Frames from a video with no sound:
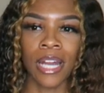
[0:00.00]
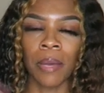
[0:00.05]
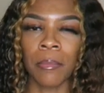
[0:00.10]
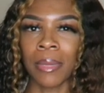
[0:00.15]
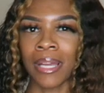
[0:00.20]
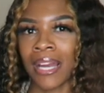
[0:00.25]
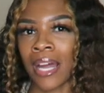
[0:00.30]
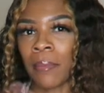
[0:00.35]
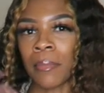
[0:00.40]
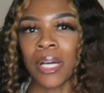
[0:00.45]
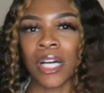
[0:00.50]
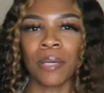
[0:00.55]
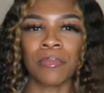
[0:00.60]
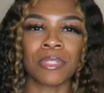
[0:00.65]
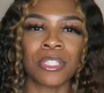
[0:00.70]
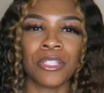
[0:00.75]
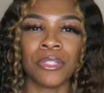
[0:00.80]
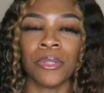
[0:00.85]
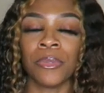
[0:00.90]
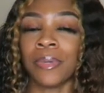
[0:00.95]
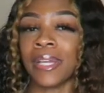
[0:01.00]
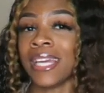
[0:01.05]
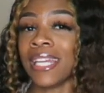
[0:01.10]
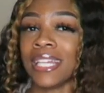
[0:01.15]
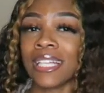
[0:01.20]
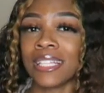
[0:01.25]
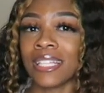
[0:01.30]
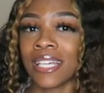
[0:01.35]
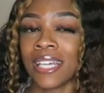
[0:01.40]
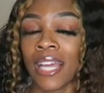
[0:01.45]
I mean, I'm up to do
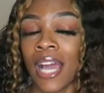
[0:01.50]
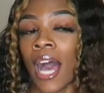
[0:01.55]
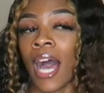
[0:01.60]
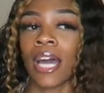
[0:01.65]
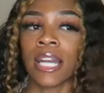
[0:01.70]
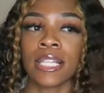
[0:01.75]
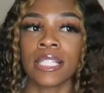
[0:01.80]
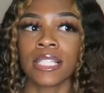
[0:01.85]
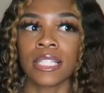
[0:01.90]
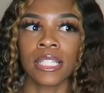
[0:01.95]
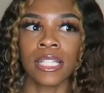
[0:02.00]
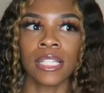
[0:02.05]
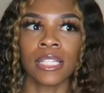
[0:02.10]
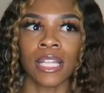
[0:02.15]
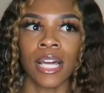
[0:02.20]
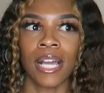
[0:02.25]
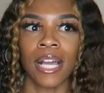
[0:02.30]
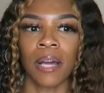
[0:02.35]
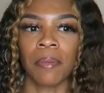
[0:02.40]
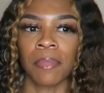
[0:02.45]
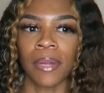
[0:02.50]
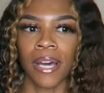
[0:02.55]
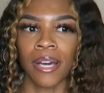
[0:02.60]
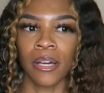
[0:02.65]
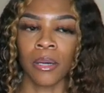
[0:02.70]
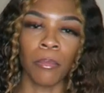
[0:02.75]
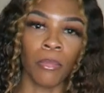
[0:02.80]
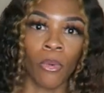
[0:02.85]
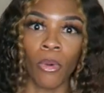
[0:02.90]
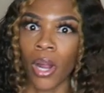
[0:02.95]
anything, honestly. Like, I'm
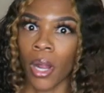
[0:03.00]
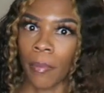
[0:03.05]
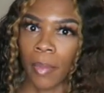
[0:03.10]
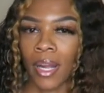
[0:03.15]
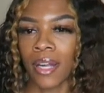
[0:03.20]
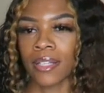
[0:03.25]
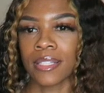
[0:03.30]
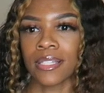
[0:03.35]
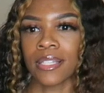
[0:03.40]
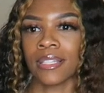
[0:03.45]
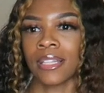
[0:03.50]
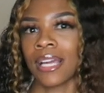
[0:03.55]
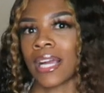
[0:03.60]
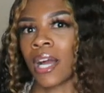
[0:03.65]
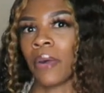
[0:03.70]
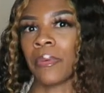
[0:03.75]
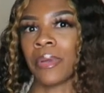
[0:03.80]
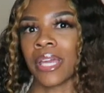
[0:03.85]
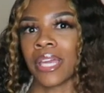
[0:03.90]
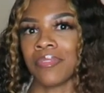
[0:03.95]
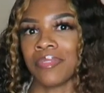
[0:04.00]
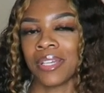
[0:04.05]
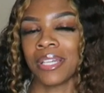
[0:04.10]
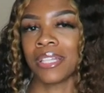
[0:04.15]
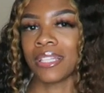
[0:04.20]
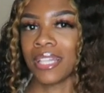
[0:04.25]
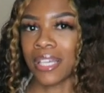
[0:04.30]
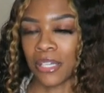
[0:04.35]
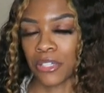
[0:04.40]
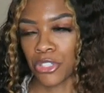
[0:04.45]
not a boring person. Like, I would give
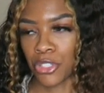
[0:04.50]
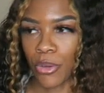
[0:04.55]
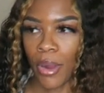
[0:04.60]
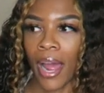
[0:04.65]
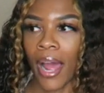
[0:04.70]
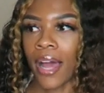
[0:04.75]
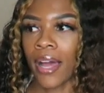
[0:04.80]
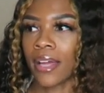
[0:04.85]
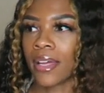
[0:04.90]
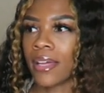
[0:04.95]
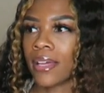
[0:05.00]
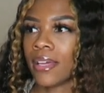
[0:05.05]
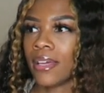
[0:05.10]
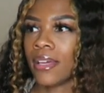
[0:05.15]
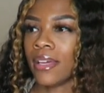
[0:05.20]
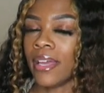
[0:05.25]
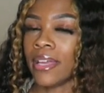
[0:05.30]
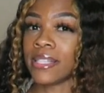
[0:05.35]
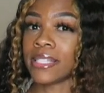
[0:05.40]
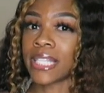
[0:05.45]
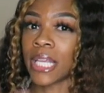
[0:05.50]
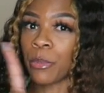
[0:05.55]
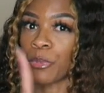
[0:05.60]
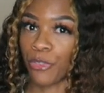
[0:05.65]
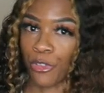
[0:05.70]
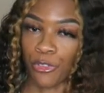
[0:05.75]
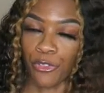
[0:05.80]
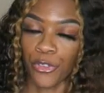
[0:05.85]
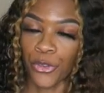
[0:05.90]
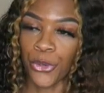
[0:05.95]
anything a try,
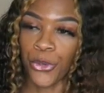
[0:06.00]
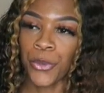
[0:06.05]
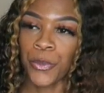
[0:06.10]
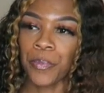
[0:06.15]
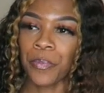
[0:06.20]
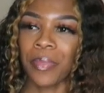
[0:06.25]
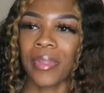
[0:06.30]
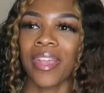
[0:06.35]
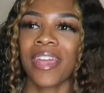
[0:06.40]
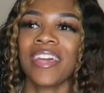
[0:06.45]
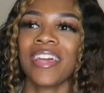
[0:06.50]
except for food.